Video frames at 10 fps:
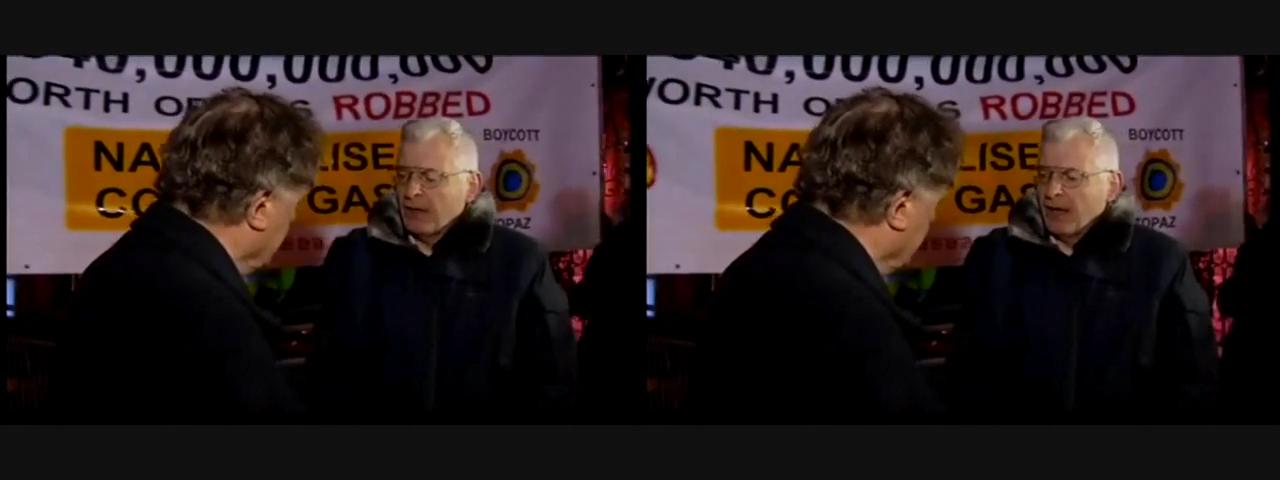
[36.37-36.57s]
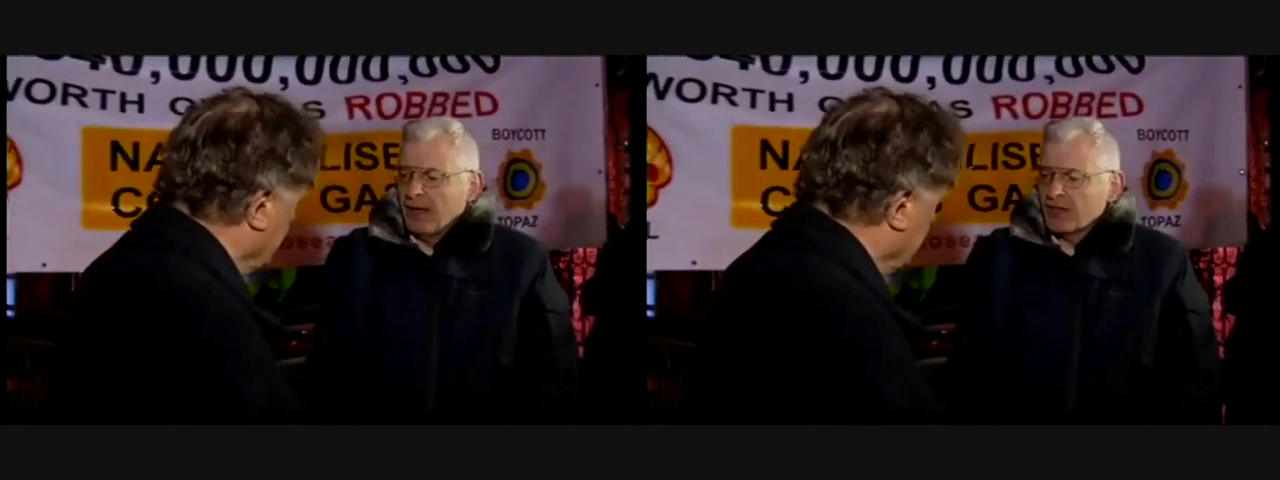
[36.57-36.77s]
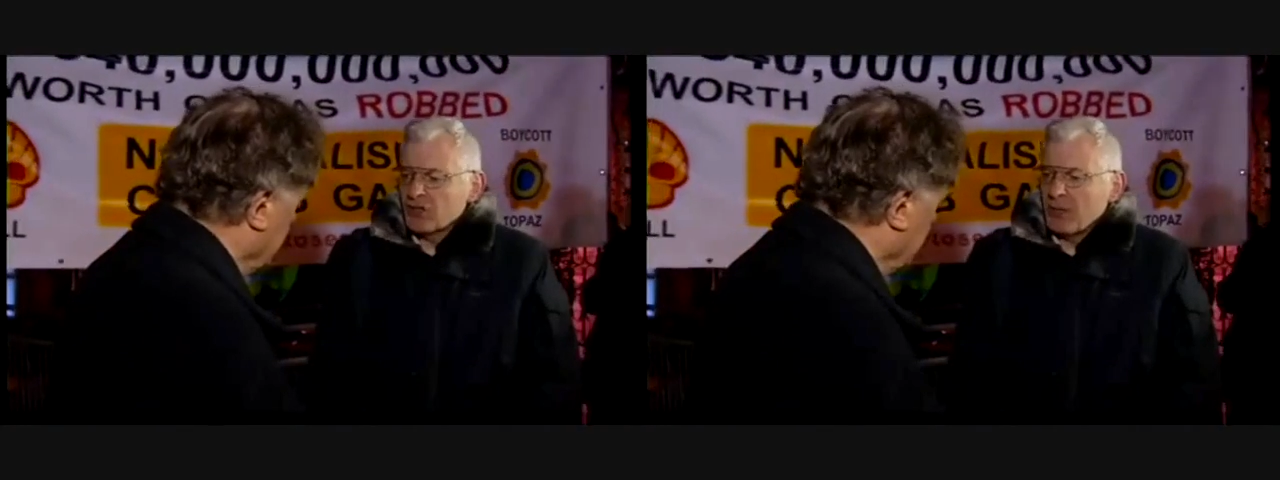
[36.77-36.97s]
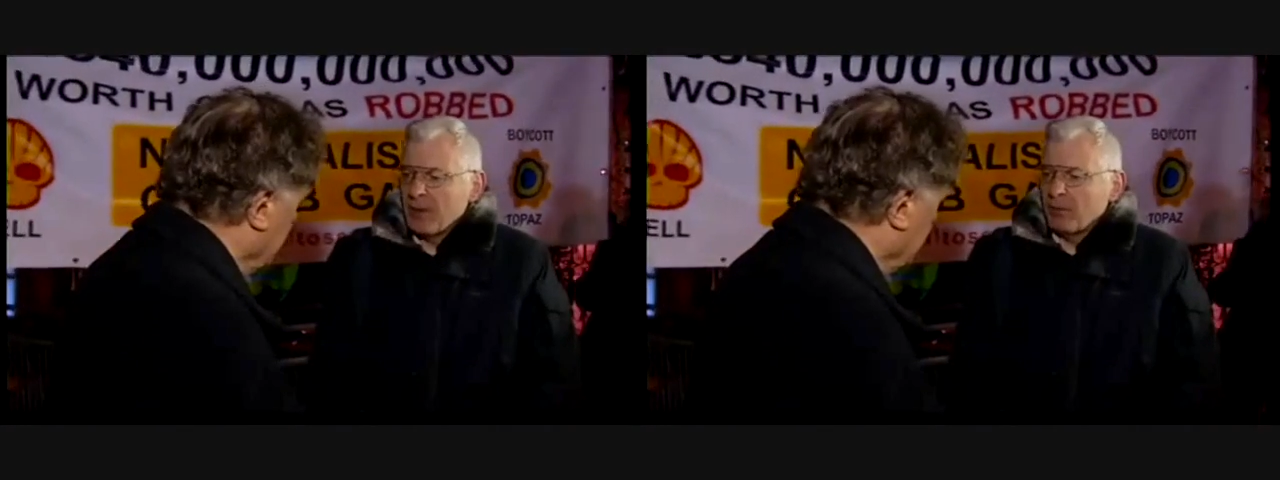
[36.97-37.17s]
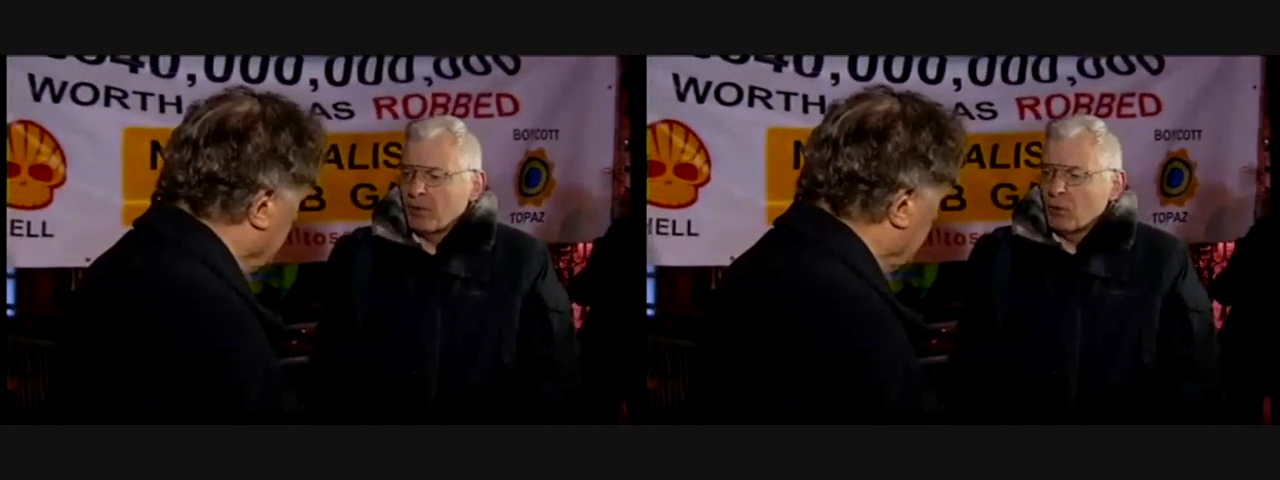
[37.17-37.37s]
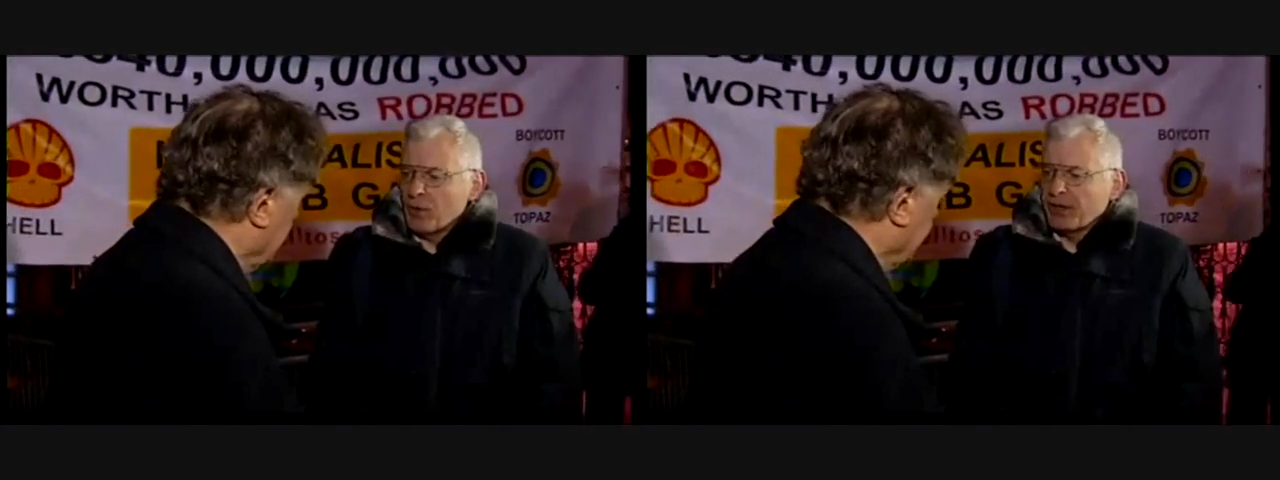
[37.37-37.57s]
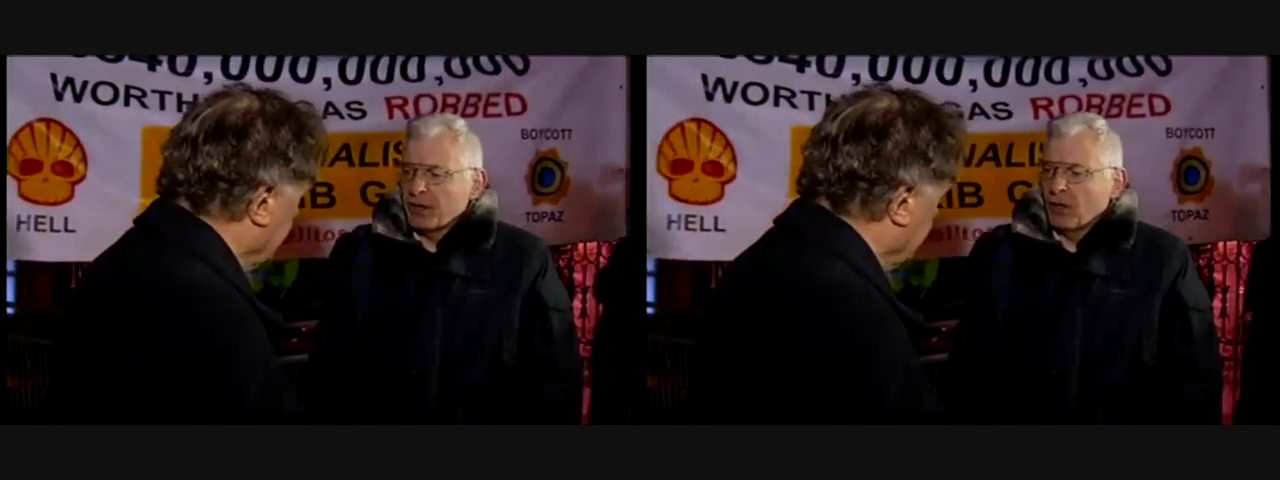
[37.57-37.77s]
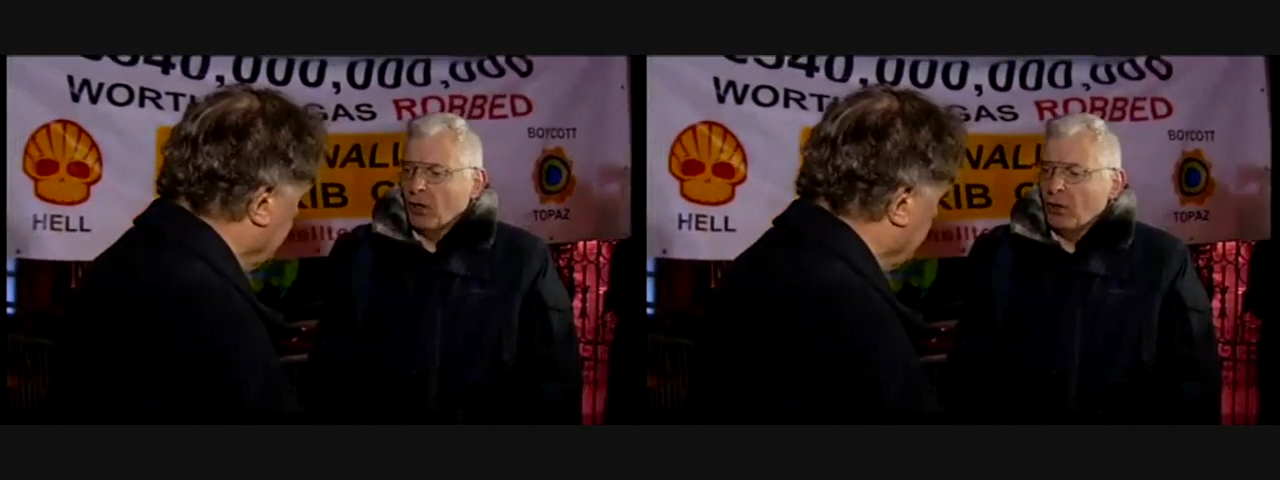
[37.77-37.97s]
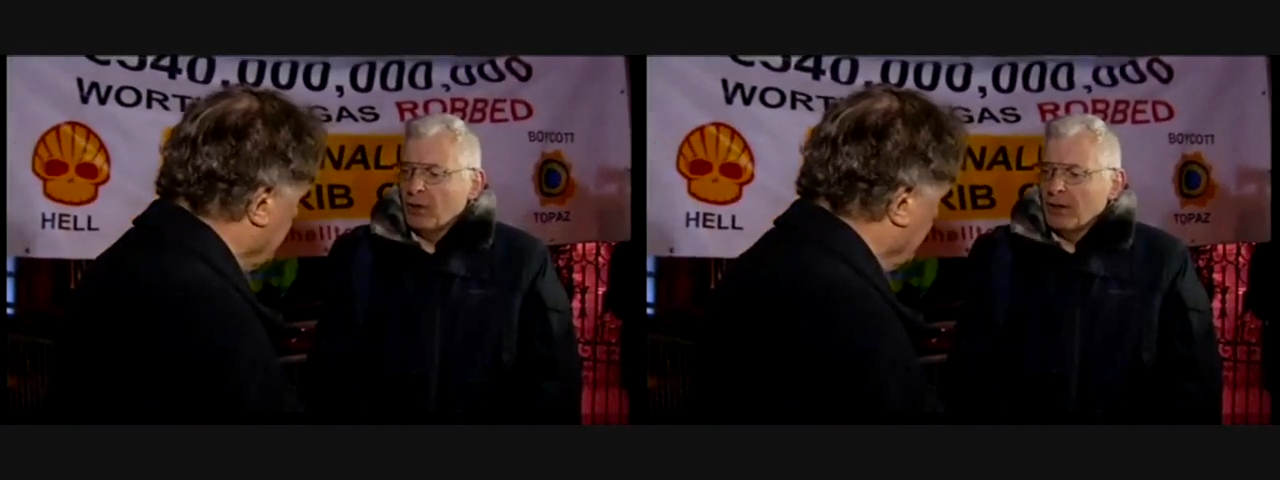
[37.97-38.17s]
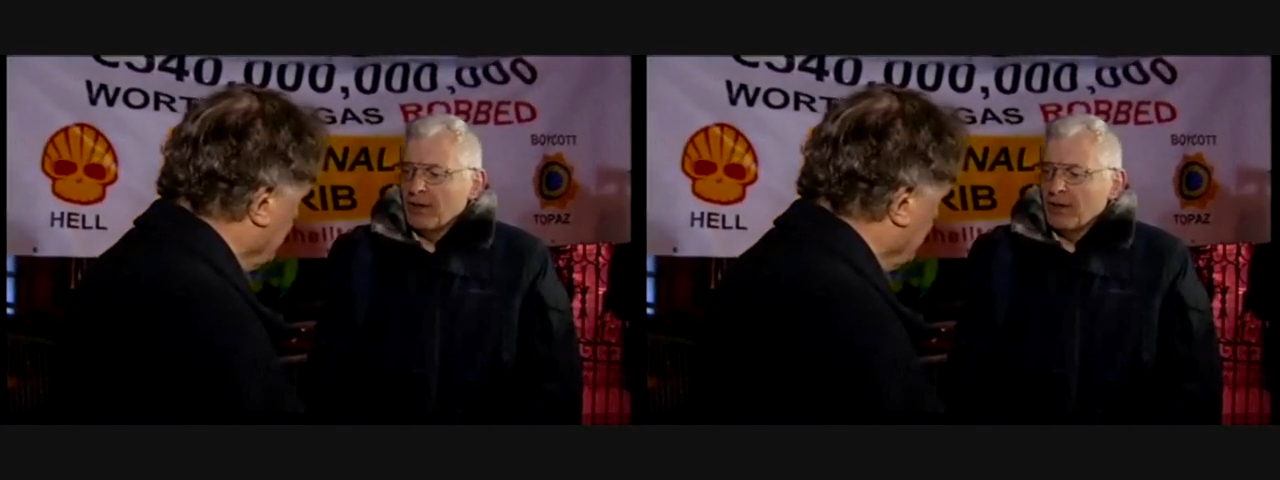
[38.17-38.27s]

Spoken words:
And let's remember, a week ago,